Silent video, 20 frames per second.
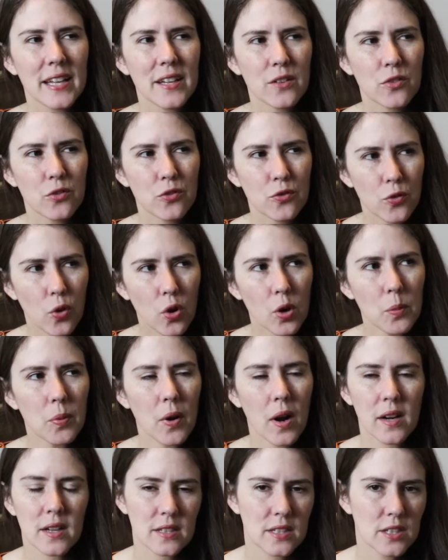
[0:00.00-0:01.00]
4
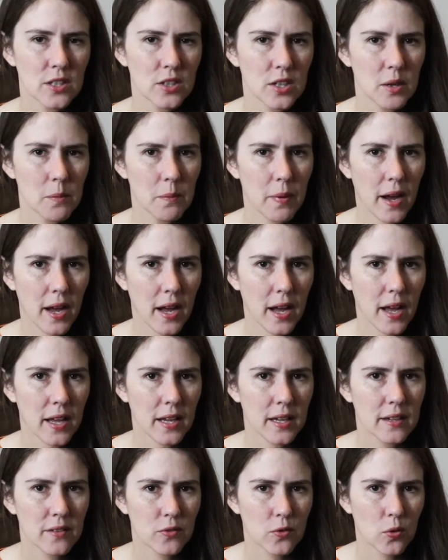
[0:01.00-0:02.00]
products that you can
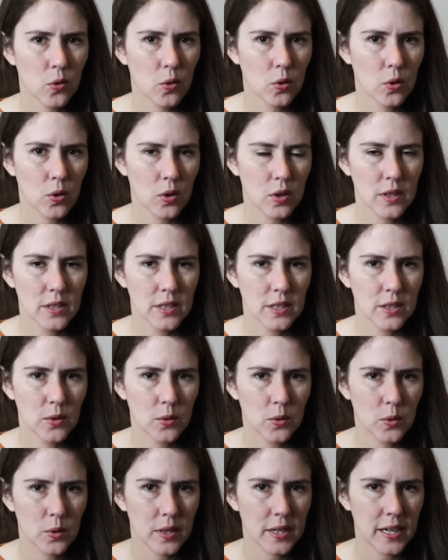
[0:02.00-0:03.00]
buy for
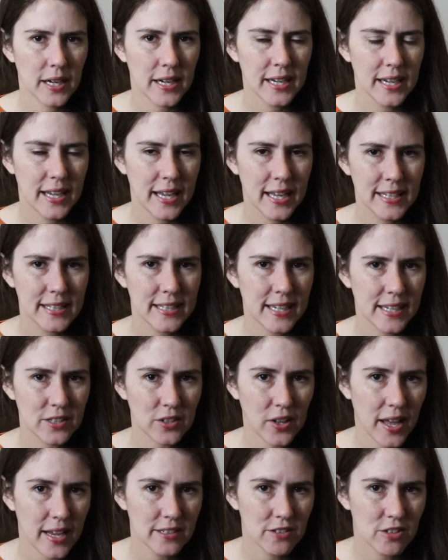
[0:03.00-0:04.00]
your dental
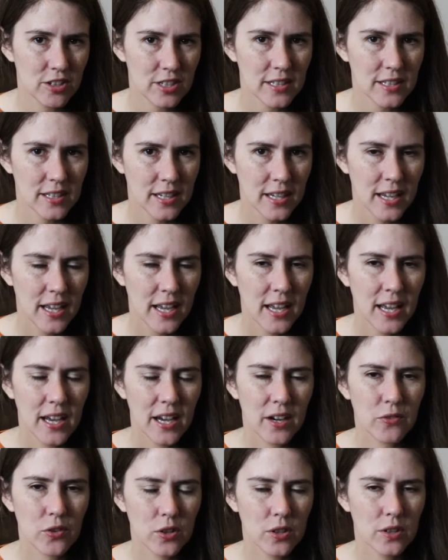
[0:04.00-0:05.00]
hygiene,
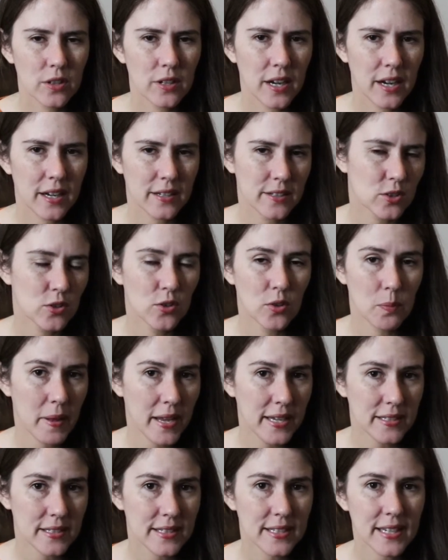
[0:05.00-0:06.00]
for
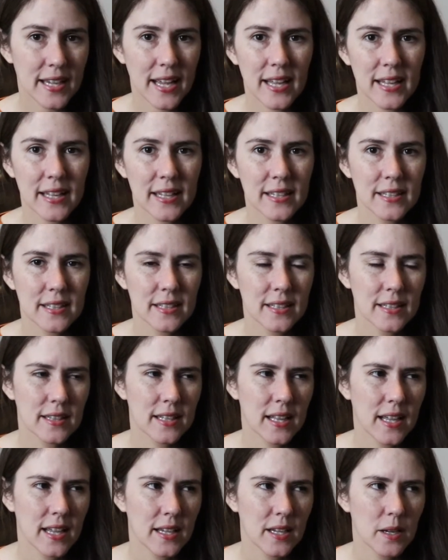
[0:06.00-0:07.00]
toothpaste, and
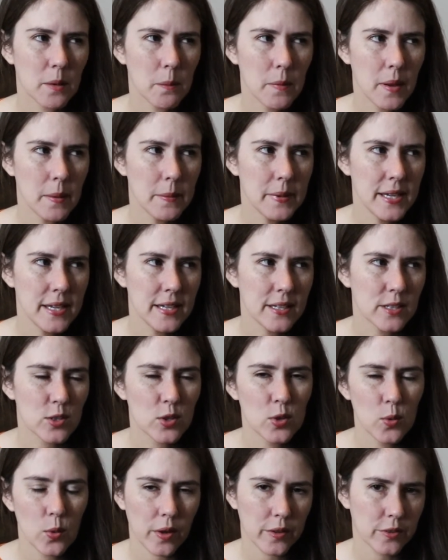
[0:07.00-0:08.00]
then maybe
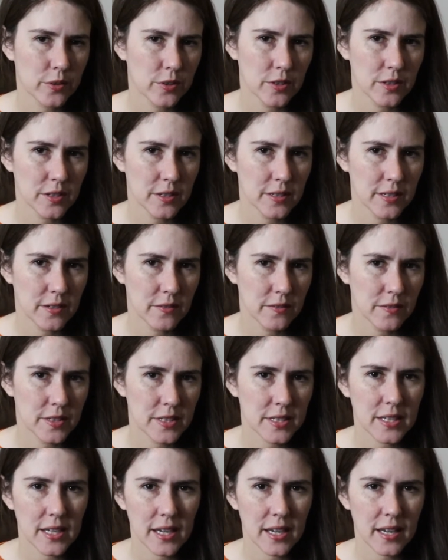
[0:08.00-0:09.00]
2
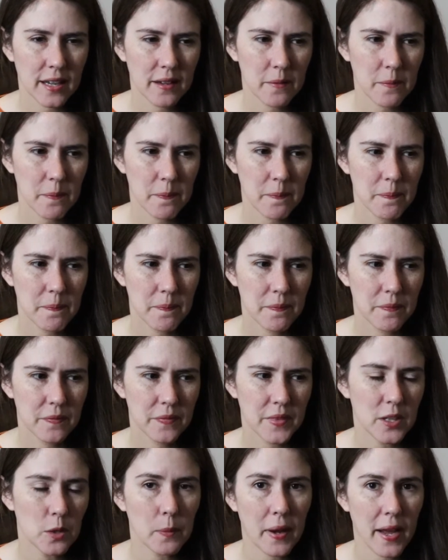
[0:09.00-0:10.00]
alternatives
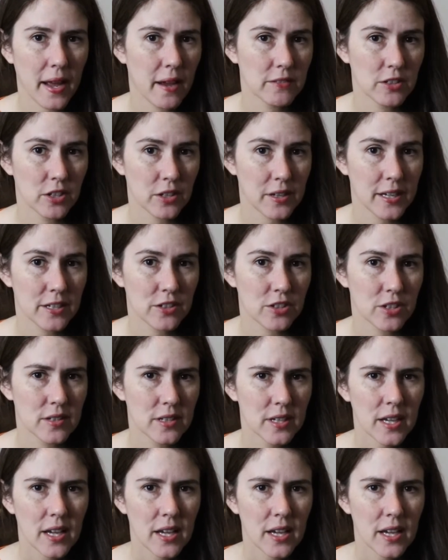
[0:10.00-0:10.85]
that you might have in your kitchen